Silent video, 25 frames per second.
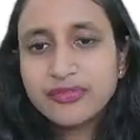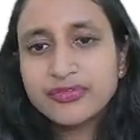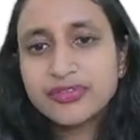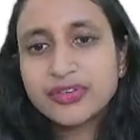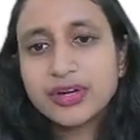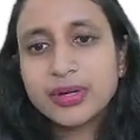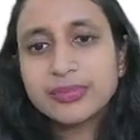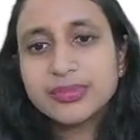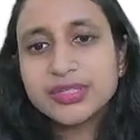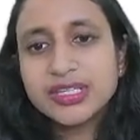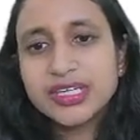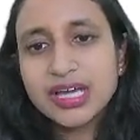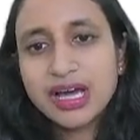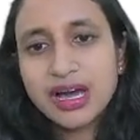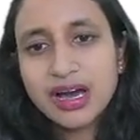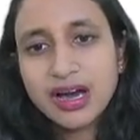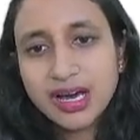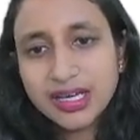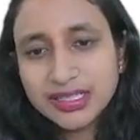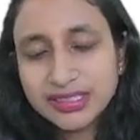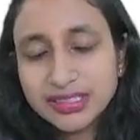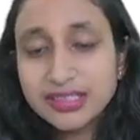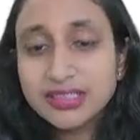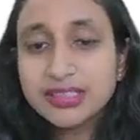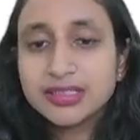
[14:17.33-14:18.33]
from the
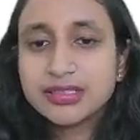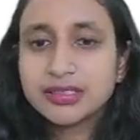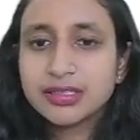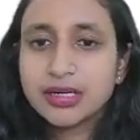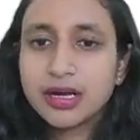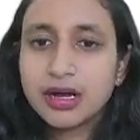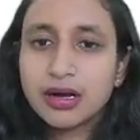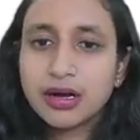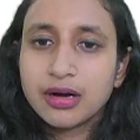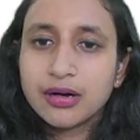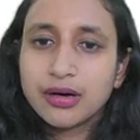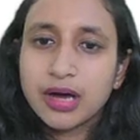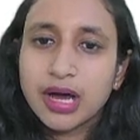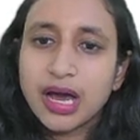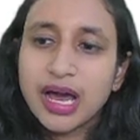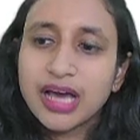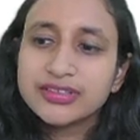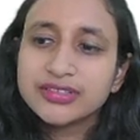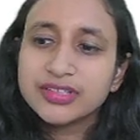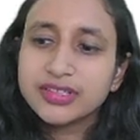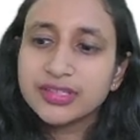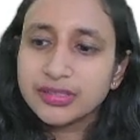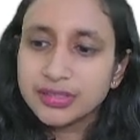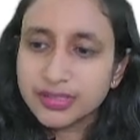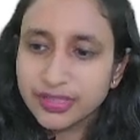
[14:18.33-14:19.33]

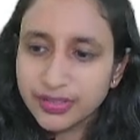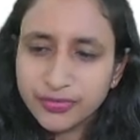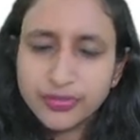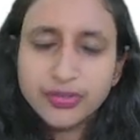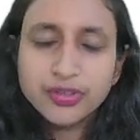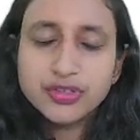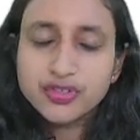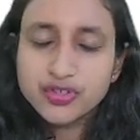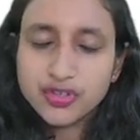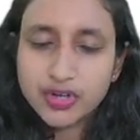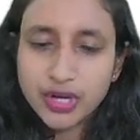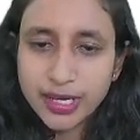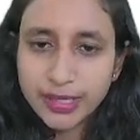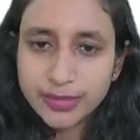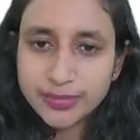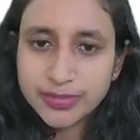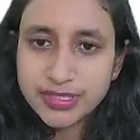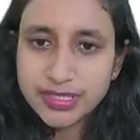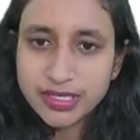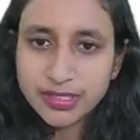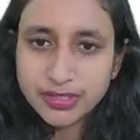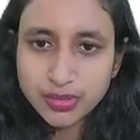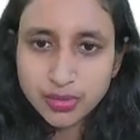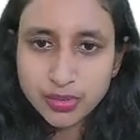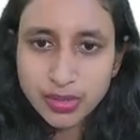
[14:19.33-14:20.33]
other different
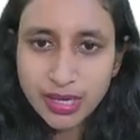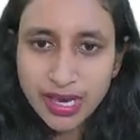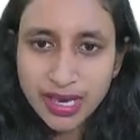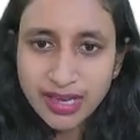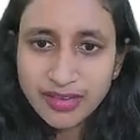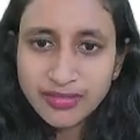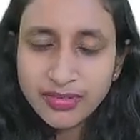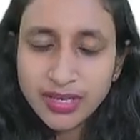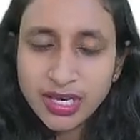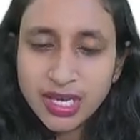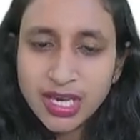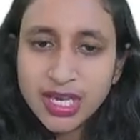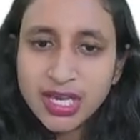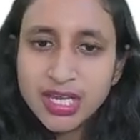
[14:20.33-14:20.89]
tribes that you have.